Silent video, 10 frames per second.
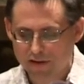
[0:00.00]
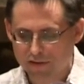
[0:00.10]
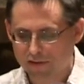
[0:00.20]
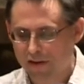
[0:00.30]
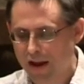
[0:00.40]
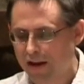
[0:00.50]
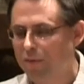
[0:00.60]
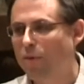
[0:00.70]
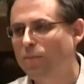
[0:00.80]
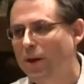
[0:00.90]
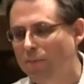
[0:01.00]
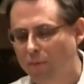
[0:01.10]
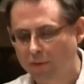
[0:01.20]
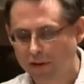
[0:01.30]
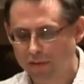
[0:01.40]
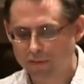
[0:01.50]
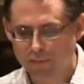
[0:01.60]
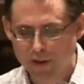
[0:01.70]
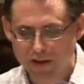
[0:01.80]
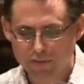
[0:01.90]
a society where people
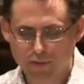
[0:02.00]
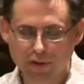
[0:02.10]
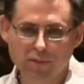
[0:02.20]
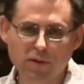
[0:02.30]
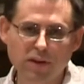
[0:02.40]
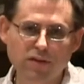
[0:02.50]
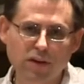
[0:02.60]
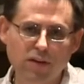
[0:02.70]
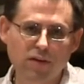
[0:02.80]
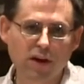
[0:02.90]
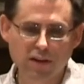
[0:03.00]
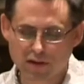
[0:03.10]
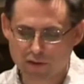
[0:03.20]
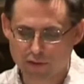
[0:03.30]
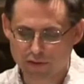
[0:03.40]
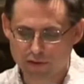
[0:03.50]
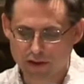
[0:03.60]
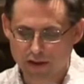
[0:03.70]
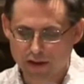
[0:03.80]
lived peacefully with each other and the earth,